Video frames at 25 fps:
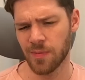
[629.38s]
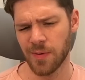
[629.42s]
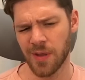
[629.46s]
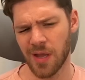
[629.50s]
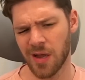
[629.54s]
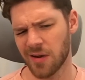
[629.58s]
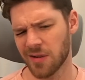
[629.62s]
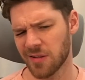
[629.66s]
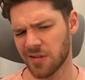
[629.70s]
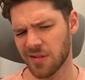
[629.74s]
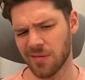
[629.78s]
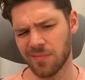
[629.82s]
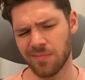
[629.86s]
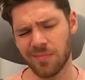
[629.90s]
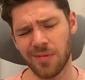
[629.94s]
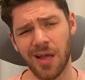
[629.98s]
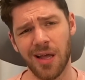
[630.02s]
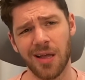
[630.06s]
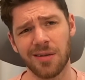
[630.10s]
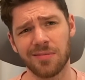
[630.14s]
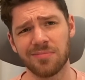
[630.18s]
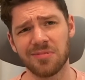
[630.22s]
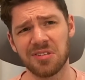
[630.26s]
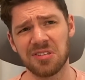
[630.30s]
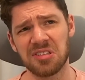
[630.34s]
honest, I'm
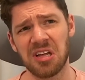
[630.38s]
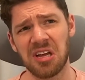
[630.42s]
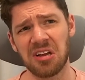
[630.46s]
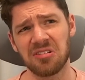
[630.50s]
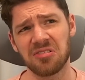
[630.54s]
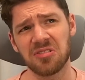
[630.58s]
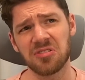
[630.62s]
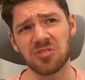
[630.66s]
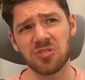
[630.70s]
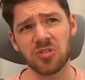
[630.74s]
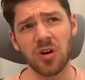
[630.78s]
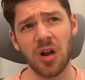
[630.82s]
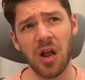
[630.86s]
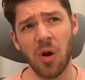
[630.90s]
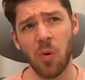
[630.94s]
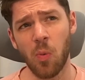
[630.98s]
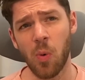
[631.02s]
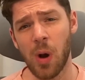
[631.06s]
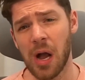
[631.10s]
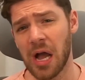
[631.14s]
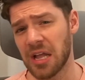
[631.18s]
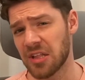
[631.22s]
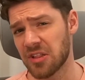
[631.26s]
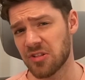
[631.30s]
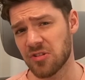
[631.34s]
not exactly sure how
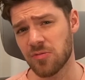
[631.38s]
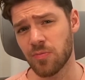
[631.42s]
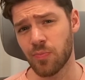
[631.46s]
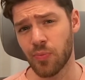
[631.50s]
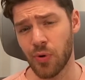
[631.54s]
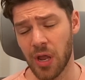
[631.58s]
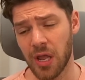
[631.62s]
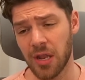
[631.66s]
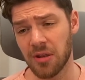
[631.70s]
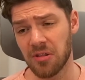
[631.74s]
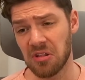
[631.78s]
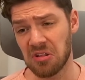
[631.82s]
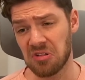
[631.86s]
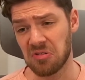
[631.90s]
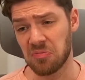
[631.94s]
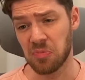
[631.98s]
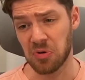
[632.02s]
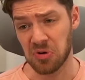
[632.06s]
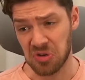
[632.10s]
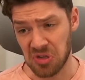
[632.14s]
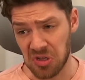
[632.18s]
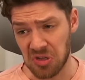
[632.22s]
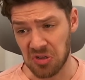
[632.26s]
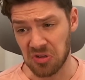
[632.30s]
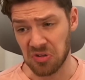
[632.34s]
widespread this
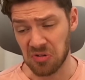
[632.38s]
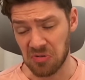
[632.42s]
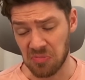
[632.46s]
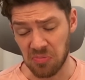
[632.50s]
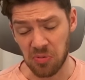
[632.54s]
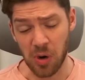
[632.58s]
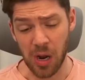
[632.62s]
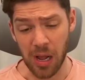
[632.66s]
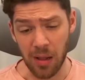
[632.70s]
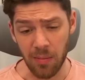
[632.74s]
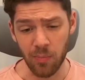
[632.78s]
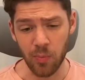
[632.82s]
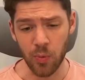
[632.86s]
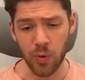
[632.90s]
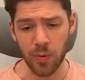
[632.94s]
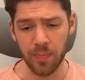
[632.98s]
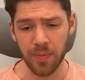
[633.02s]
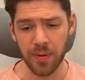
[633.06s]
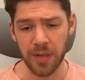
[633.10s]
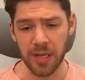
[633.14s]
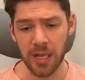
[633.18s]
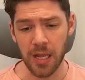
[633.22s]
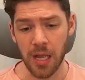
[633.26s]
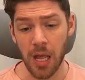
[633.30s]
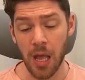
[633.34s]
particular problem would
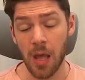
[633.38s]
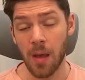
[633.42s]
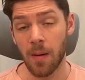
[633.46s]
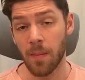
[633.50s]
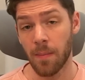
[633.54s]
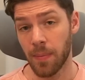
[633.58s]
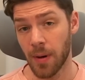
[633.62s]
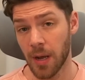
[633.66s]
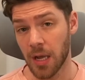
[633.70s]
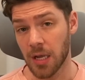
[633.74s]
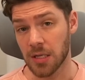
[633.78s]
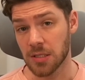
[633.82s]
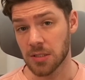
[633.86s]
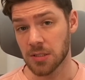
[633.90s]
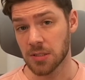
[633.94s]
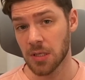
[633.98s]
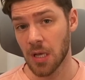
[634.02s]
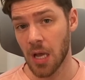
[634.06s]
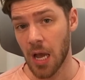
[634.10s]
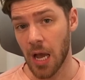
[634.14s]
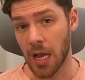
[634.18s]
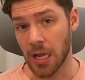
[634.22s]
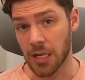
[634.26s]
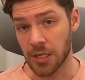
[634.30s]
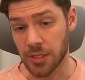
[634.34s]
be, but
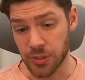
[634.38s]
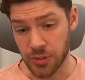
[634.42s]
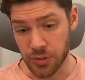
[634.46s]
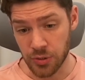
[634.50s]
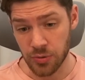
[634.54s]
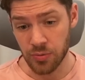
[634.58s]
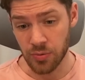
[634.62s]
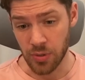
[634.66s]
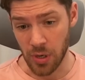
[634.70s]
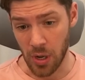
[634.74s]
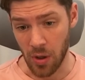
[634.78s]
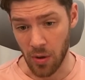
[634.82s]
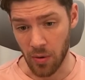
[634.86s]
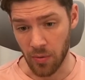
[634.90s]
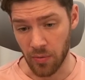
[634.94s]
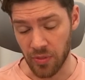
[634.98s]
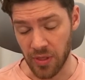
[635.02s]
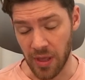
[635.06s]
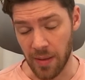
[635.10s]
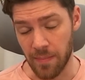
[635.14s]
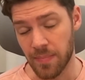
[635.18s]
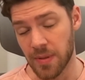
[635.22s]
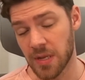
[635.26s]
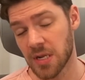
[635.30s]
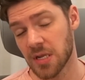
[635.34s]
I do know
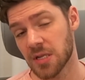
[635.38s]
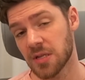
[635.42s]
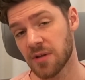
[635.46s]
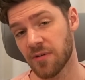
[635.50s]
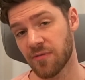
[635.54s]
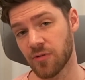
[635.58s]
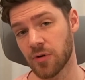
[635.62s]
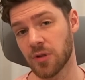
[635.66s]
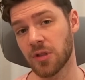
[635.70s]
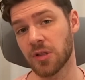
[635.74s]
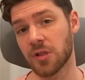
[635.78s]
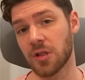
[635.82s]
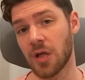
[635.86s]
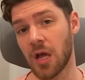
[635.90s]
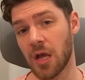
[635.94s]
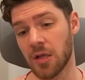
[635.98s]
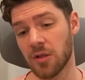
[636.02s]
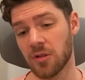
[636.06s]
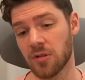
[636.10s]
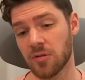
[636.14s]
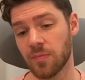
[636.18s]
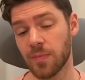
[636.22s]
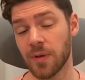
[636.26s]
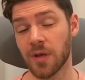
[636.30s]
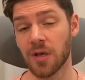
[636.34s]
that many different
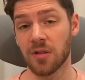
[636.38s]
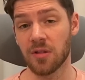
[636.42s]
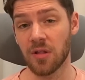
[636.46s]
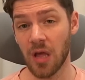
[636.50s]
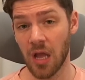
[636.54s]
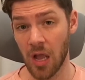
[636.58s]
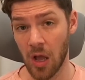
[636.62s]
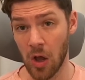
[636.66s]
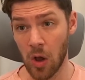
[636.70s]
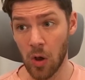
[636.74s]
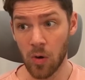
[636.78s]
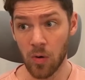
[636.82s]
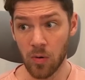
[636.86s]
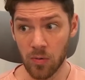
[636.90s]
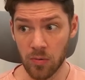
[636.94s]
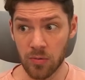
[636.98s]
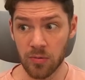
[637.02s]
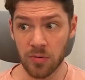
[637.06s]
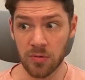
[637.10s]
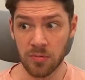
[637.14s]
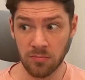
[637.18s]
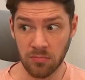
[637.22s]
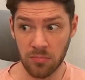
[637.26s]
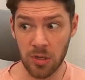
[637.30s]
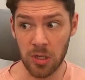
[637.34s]
sites, because I own
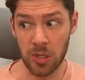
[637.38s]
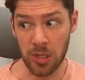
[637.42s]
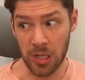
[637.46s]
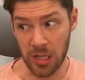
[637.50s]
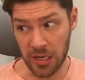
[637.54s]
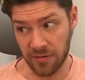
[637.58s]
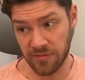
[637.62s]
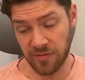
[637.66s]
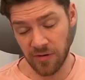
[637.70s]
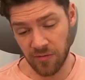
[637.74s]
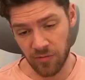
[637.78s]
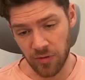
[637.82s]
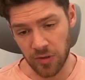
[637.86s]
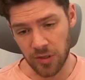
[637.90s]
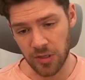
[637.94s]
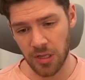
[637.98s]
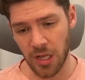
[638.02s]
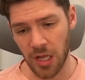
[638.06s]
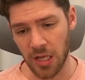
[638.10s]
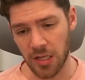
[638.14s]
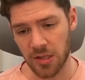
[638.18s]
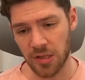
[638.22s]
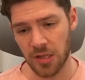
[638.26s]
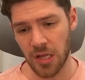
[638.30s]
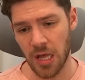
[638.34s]
a lot of different
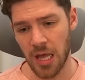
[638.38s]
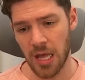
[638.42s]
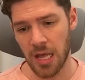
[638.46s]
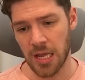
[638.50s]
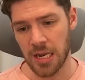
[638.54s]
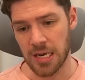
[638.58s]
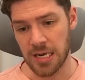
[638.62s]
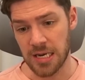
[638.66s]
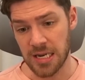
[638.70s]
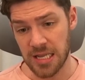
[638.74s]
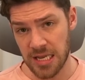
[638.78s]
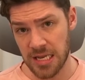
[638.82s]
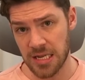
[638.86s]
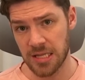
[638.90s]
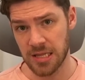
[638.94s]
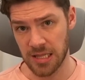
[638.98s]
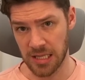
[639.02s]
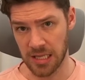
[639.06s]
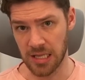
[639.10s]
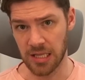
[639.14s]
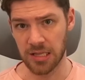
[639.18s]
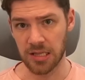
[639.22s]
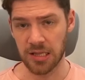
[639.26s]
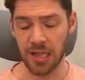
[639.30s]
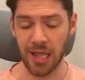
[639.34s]
sites, need
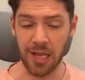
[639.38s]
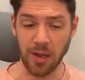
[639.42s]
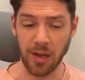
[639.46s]
things like